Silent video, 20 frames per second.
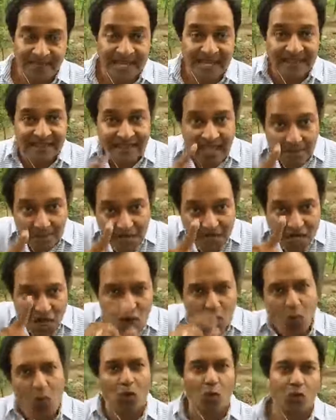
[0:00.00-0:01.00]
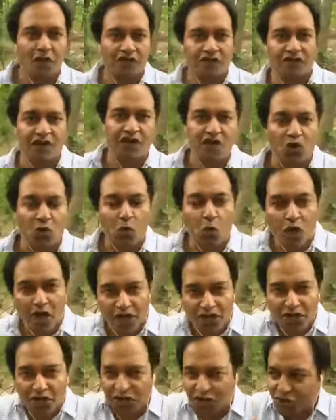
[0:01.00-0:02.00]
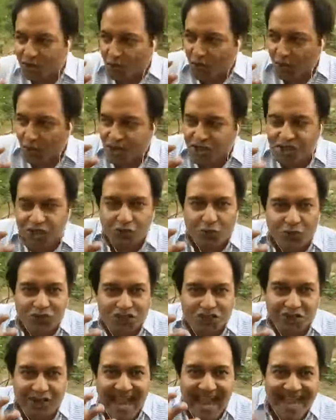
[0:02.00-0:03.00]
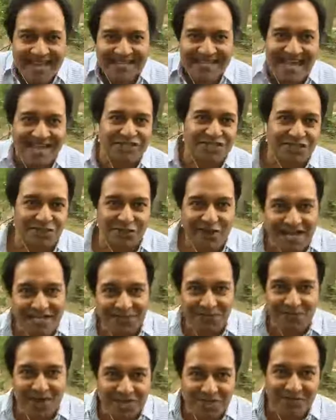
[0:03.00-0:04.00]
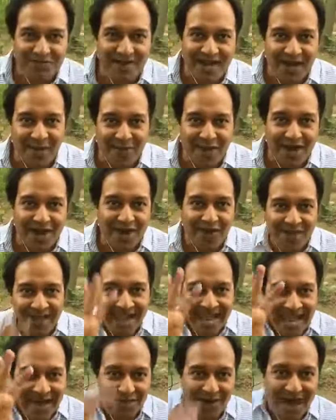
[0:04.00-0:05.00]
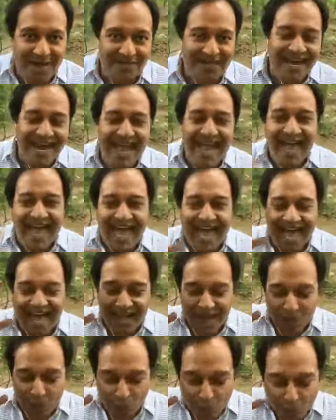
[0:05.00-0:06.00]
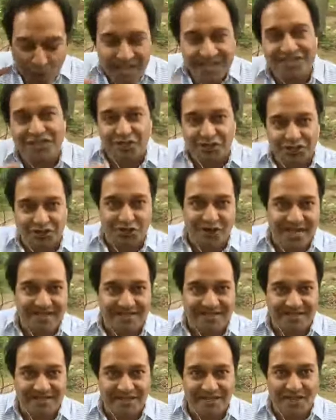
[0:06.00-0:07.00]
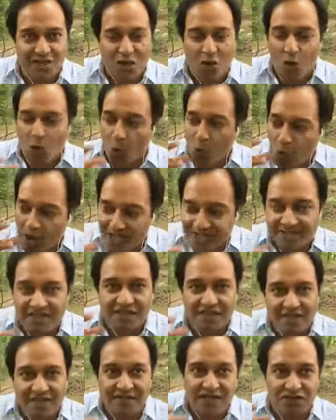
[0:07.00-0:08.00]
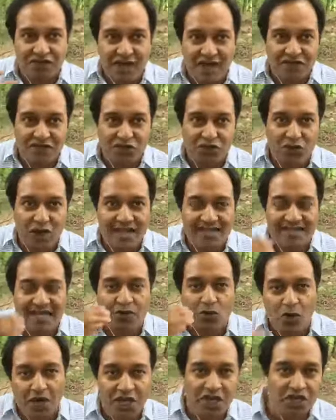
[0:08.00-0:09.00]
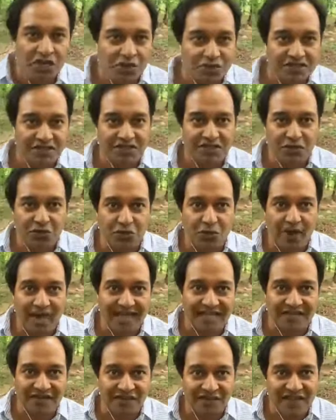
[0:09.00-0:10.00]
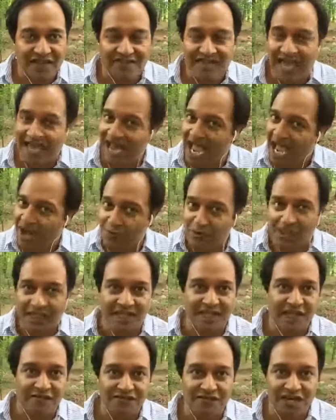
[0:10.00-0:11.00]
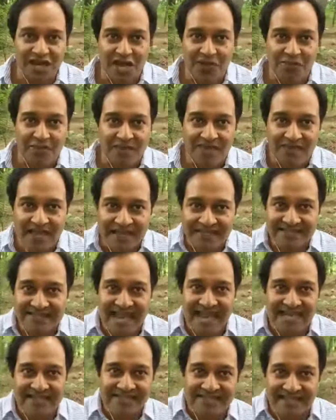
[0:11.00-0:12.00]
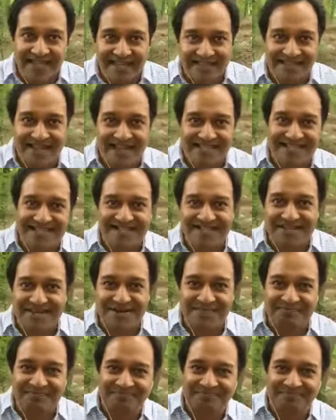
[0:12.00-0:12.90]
Let me know what worked for you. What are your what, what's your what's your anti-stress regimen? I want to know. Hey, Robert, uh, what is your stress? What is the thing that drives you crazy, and what do you use to uh, defeat that? I'd really love to know. Thanks, guys. I'll talk to you soon.